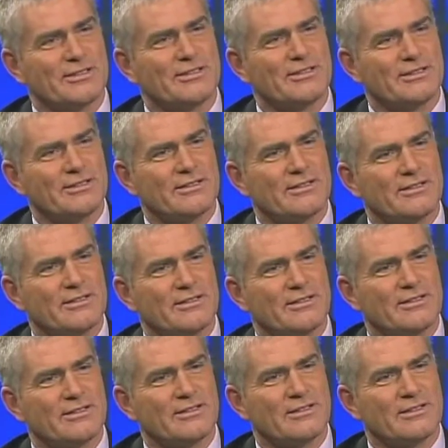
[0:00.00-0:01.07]
What I try to say
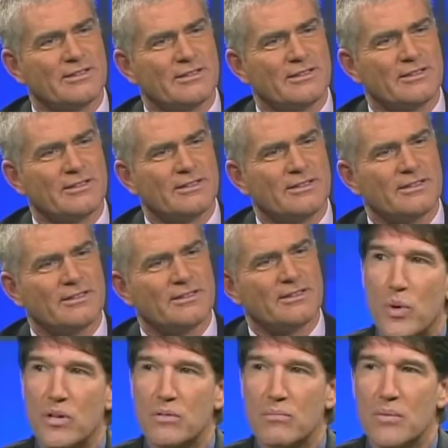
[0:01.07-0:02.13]
is not diagnose. And
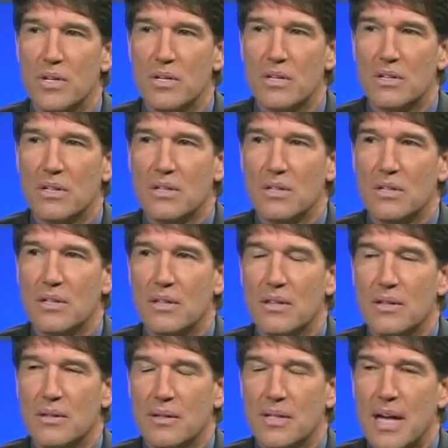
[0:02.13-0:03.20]
we're...
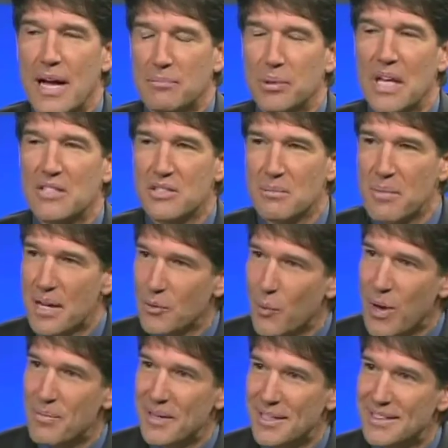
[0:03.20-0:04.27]
God bless the men and
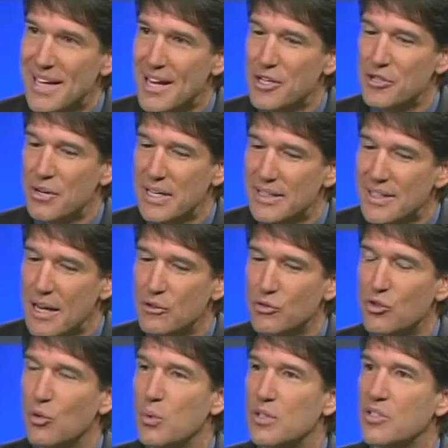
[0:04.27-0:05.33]
women in dentistry. In dental
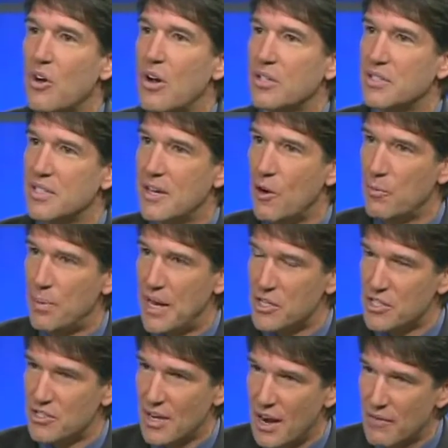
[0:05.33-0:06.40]
school, we're taught to tell
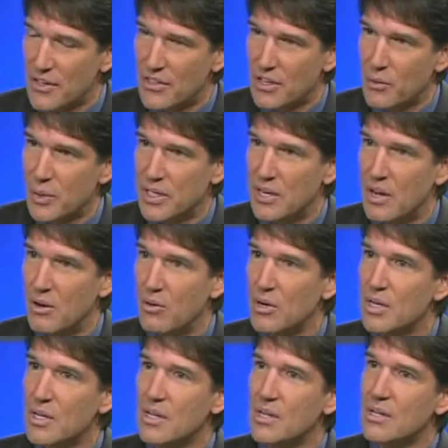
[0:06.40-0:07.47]
patients everything we know.
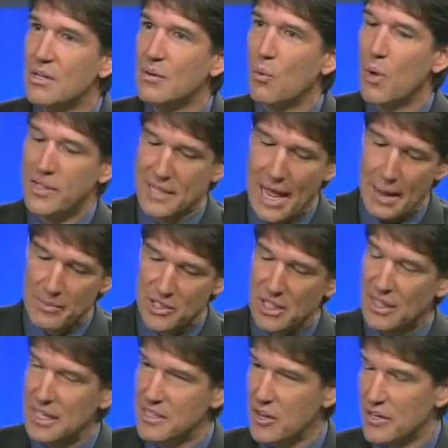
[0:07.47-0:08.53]
What time is
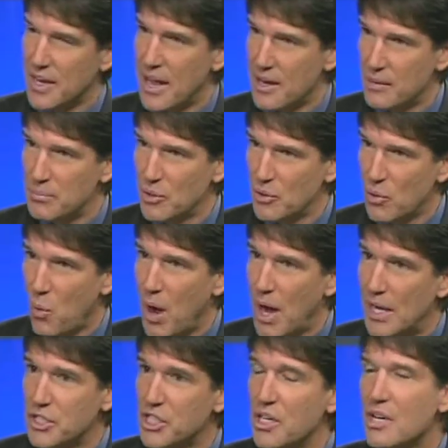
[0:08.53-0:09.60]
it? They tell you how to build a
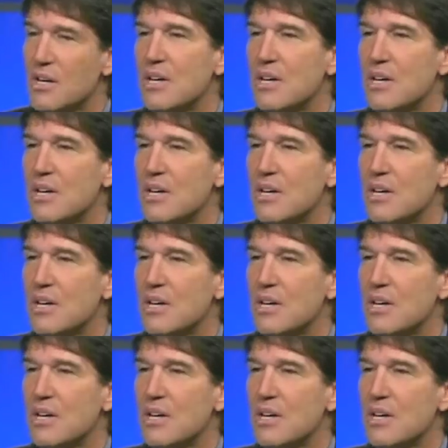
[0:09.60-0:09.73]
watch.